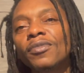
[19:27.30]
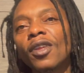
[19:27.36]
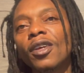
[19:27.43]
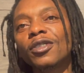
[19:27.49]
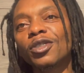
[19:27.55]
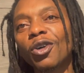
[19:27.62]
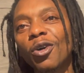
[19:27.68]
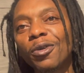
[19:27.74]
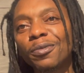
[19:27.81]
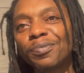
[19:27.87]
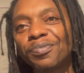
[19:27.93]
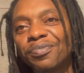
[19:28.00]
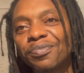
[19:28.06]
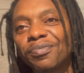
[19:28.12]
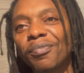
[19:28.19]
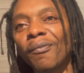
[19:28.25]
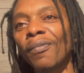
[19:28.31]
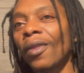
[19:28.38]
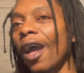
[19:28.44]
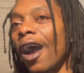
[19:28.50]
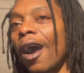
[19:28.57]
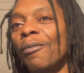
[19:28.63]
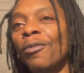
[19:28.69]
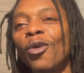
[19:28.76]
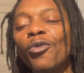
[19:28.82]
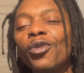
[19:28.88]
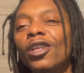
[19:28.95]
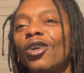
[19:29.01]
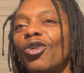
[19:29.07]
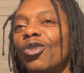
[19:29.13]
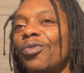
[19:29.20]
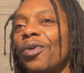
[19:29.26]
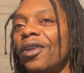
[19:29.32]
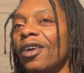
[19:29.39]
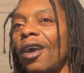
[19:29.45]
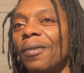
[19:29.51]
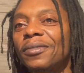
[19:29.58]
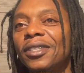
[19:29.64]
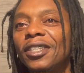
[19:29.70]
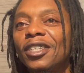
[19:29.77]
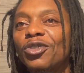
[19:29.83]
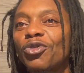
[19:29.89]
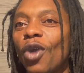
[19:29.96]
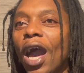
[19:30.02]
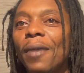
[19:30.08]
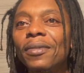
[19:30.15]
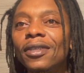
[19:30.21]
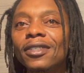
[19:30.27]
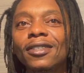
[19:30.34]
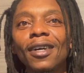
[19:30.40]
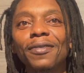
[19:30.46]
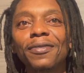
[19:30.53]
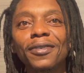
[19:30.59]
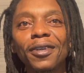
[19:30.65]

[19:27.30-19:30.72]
So, I'm not really good when it comes to describing and stuff, you know?